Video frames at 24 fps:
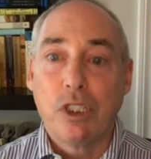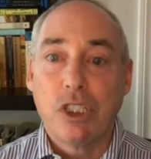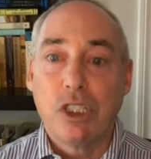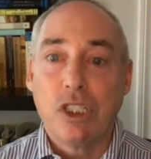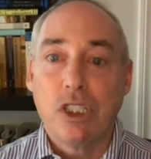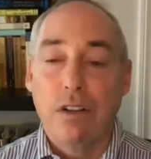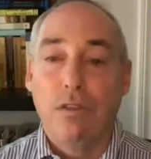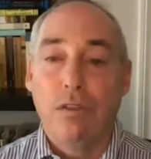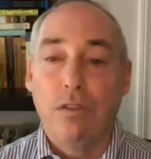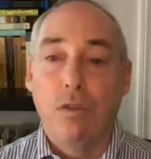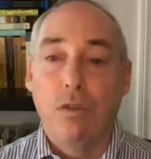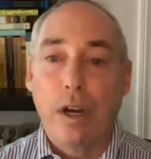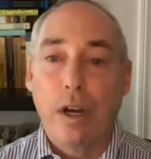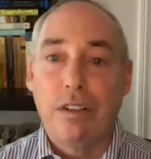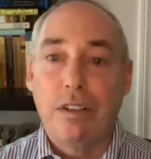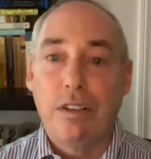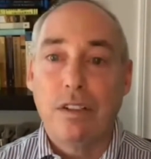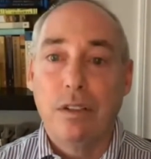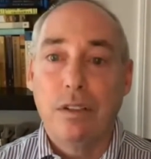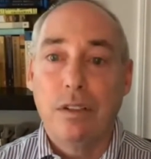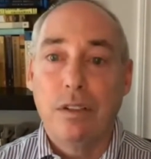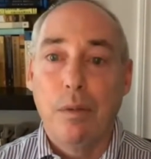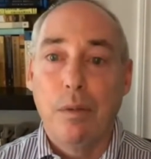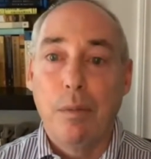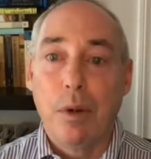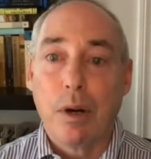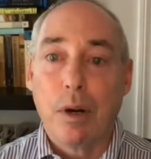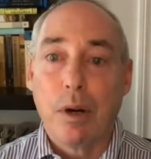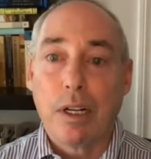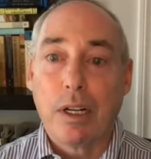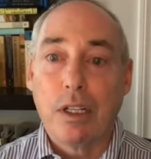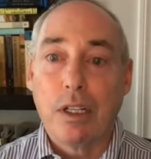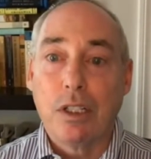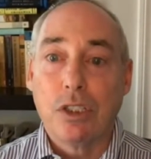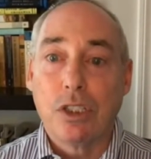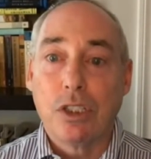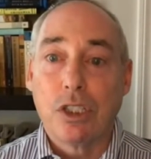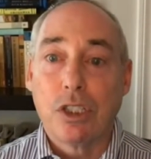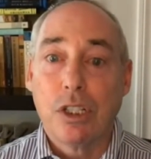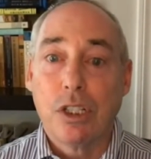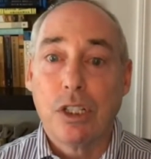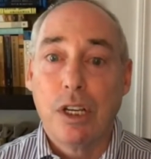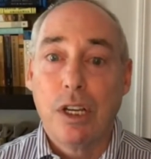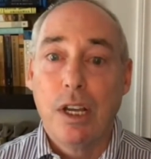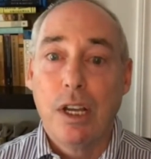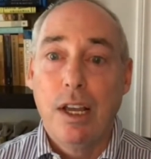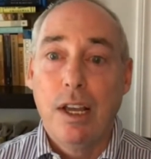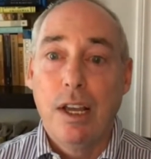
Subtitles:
of white Americans,